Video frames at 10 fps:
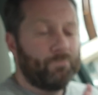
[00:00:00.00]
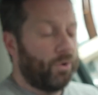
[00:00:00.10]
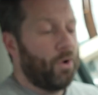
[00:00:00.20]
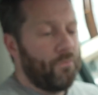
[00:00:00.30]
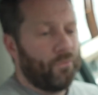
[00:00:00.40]

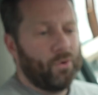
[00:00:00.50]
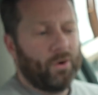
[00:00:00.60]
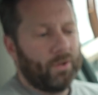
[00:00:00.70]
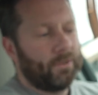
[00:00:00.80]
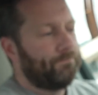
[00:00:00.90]
But
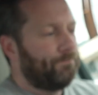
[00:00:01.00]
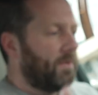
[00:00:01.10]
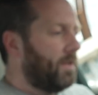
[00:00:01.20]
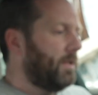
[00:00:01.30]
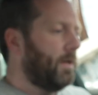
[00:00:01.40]
overall,
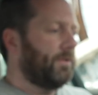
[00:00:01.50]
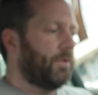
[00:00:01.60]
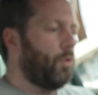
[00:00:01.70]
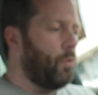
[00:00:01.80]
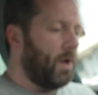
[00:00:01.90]
yeah,
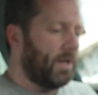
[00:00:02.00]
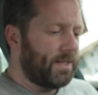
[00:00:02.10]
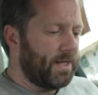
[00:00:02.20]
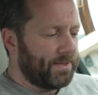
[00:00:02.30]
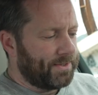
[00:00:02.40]
the
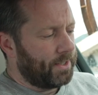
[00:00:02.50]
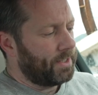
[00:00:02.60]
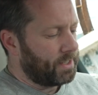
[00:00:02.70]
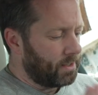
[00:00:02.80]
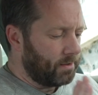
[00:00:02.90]
quality
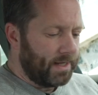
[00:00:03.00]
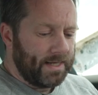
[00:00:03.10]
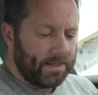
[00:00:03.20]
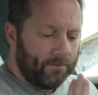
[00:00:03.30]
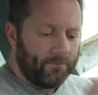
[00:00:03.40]
inside here
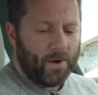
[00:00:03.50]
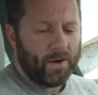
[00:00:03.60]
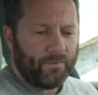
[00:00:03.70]
is very,